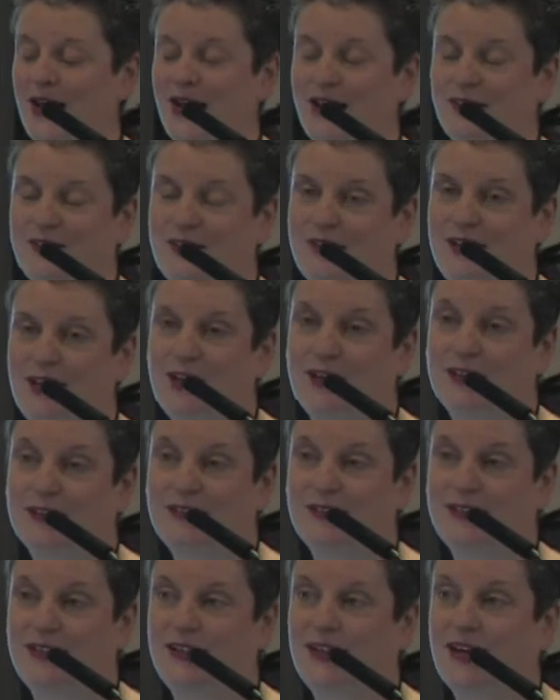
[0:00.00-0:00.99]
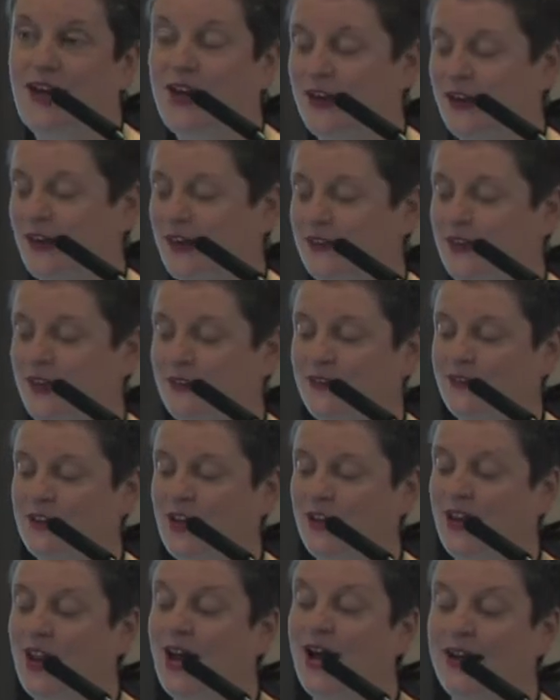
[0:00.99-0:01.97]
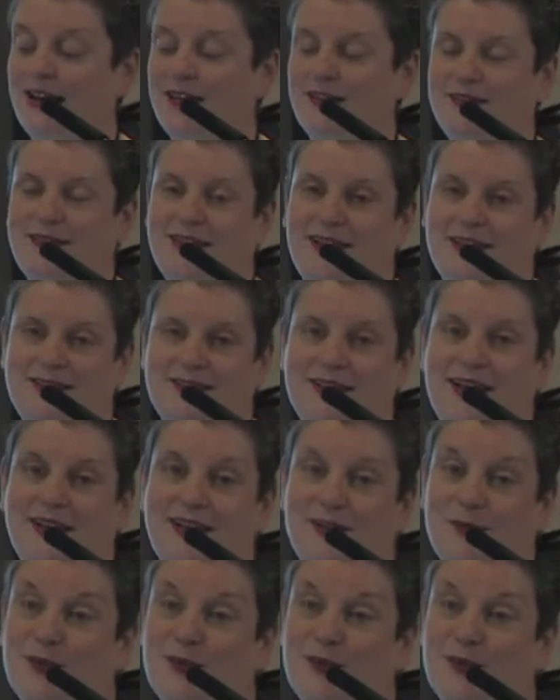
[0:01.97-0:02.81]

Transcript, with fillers: actually until I, that lies, that slide.